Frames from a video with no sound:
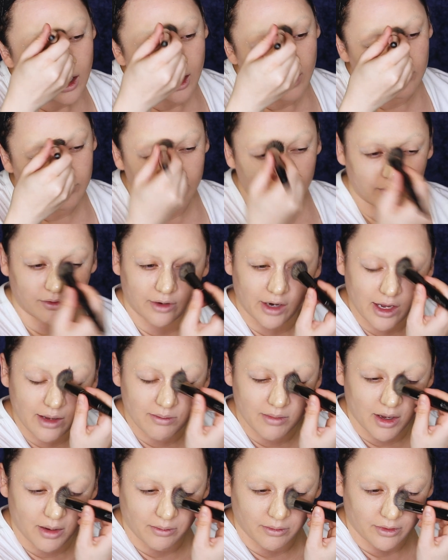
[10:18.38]
of
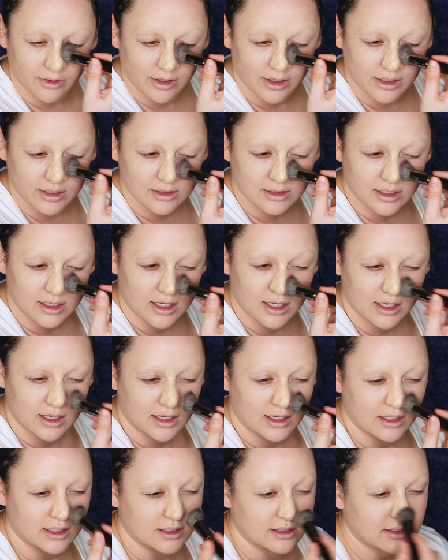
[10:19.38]
great memories
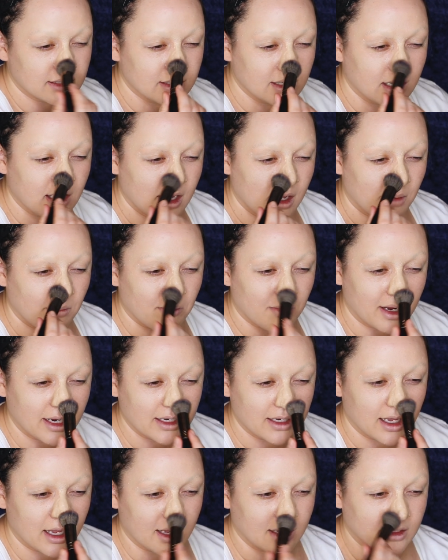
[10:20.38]
is
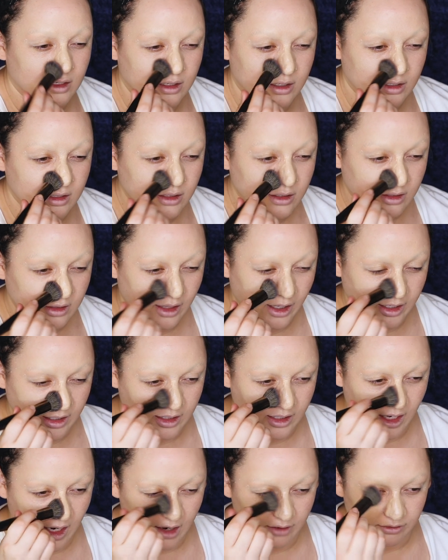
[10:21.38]
my Nana.
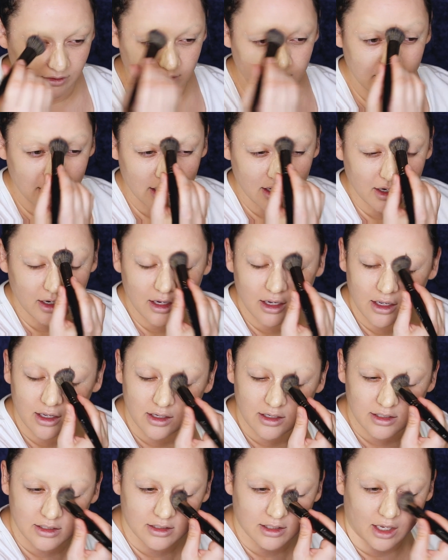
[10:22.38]
Like everything
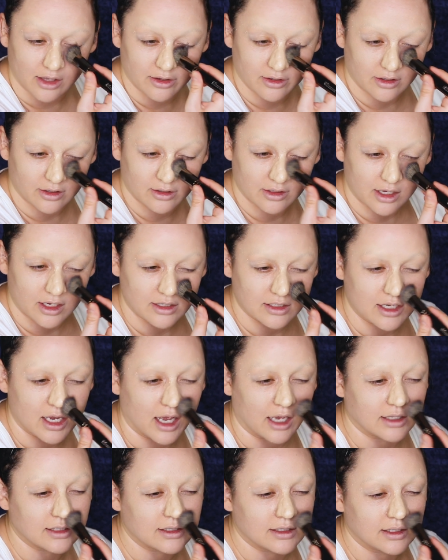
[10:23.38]
Southern and
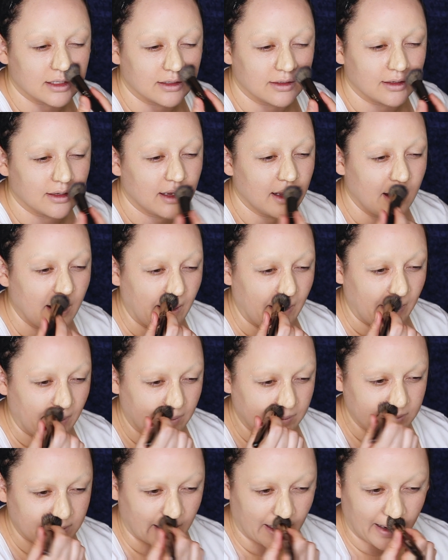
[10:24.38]
Texan
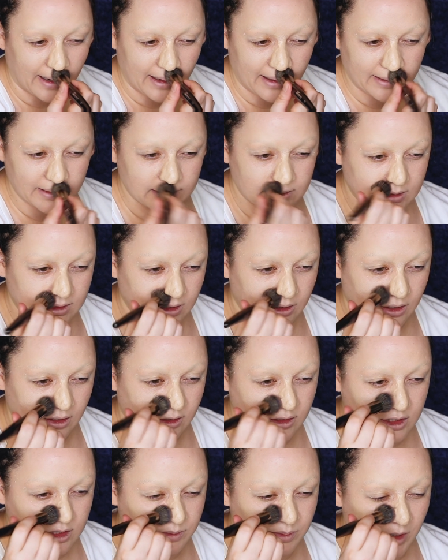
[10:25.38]
ties to
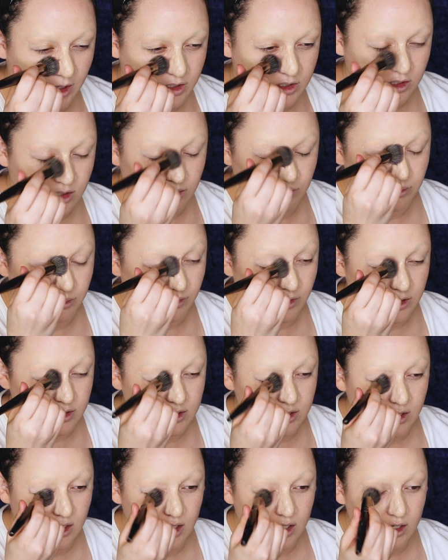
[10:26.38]
her, especially
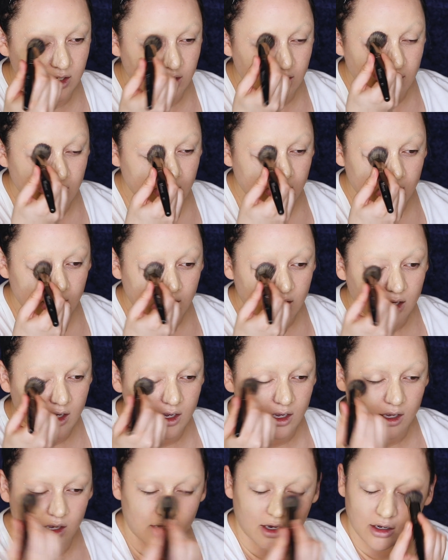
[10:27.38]
brisket.
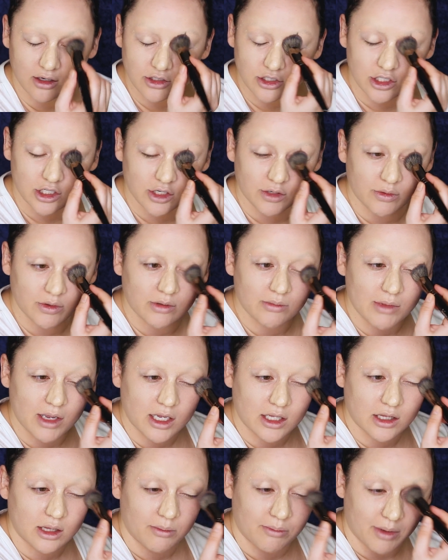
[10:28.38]
She would
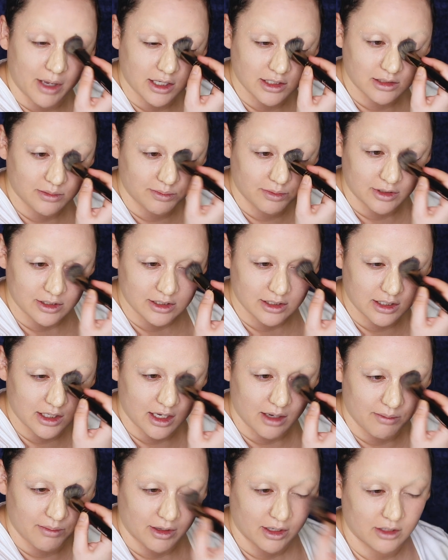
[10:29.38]
make the best
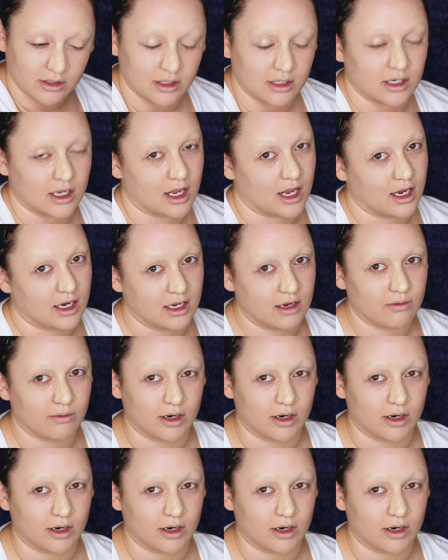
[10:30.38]
brisket, better than any